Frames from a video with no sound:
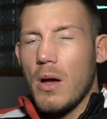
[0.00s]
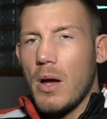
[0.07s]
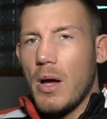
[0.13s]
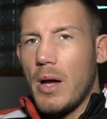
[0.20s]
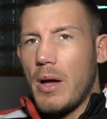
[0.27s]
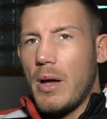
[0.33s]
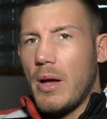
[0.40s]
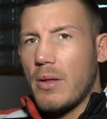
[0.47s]

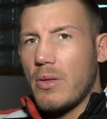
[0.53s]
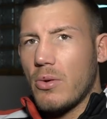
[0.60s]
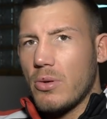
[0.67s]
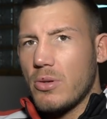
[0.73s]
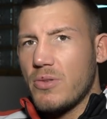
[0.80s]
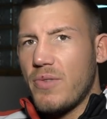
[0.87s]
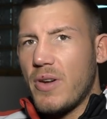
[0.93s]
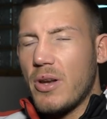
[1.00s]
I thought
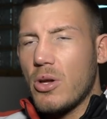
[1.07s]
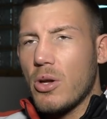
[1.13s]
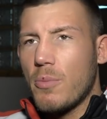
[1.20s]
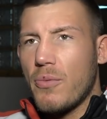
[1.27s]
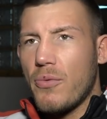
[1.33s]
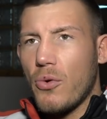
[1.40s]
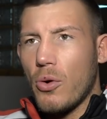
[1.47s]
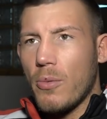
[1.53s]
it was a very good
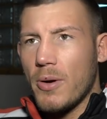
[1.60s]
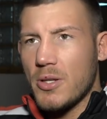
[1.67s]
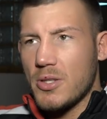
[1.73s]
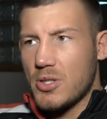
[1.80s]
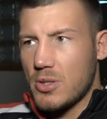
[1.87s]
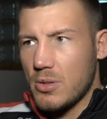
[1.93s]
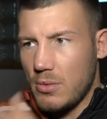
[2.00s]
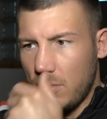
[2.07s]

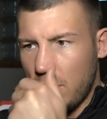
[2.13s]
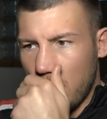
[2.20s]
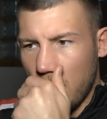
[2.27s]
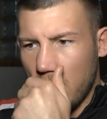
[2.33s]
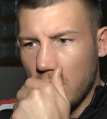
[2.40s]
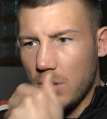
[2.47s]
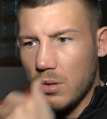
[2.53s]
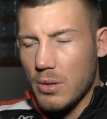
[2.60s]
performance.
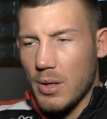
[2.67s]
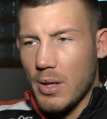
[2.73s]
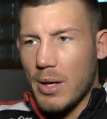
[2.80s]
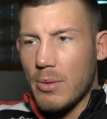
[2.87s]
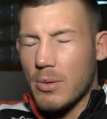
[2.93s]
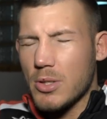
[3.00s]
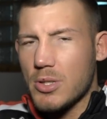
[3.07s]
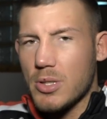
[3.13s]
I
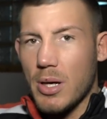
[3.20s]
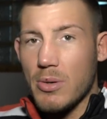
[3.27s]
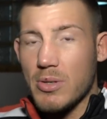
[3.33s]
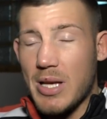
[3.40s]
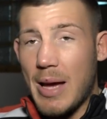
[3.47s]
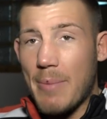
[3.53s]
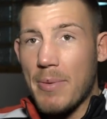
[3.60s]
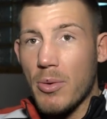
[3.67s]
was
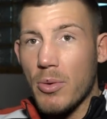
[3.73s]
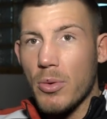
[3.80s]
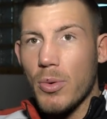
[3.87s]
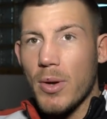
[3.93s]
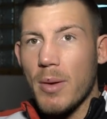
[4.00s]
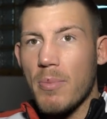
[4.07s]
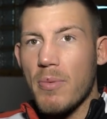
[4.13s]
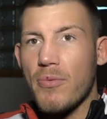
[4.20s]
happy with the
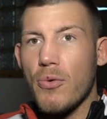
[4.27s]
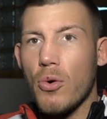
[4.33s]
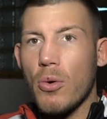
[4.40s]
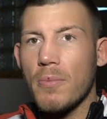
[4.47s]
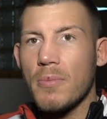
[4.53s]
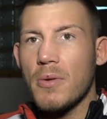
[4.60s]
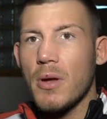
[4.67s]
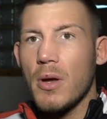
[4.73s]
way it
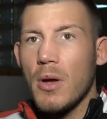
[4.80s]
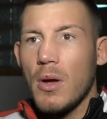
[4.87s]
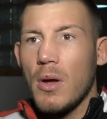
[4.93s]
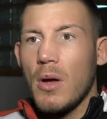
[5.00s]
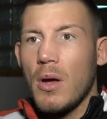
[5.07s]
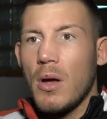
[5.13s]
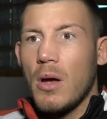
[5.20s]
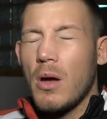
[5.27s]
performed,
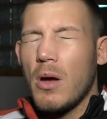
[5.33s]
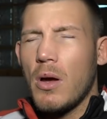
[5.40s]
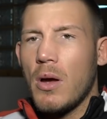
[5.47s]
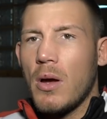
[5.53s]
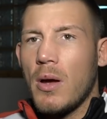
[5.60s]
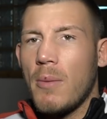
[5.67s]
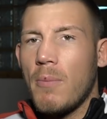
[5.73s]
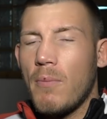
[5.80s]

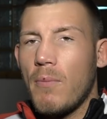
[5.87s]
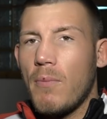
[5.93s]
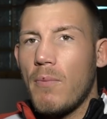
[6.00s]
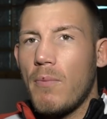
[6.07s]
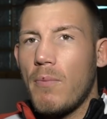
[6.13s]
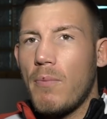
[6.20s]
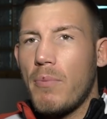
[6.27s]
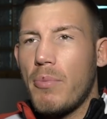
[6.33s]

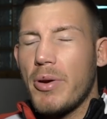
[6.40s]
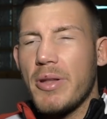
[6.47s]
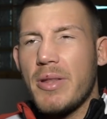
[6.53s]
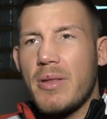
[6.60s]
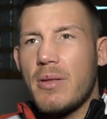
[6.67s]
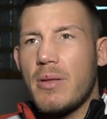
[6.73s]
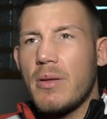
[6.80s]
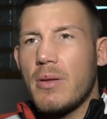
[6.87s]
but
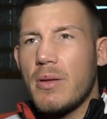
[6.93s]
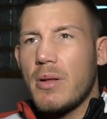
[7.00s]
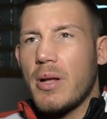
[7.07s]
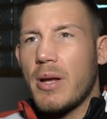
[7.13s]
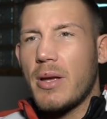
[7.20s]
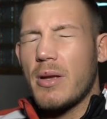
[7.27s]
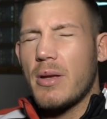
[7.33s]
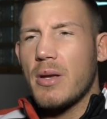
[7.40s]

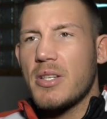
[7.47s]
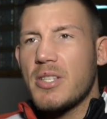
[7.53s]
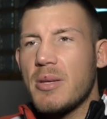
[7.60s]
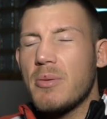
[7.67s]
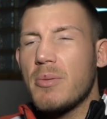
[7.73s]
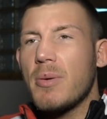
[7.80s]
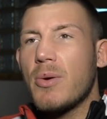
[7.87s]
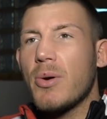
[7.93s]
it
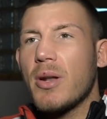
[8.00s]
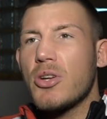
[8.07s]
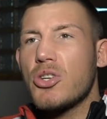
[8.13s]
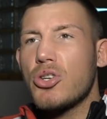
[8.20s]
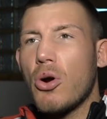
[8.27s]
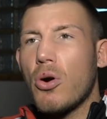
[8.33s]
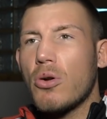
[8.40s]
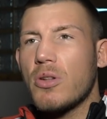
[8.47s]
seemed to be quite a
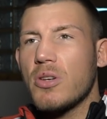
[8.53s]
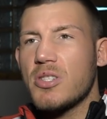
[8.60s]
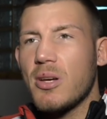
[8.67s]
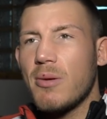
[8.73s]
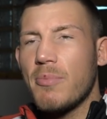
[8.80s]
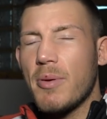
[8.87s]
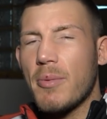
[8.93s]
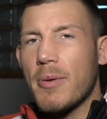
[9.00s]
shock to
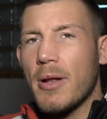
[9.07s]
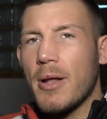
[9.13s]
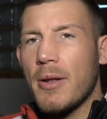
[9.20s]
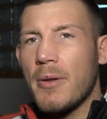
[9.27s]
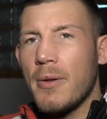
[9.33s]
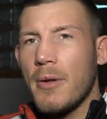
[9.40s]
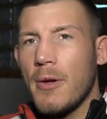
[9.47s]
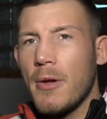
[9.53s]
some people,
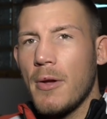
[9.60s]
and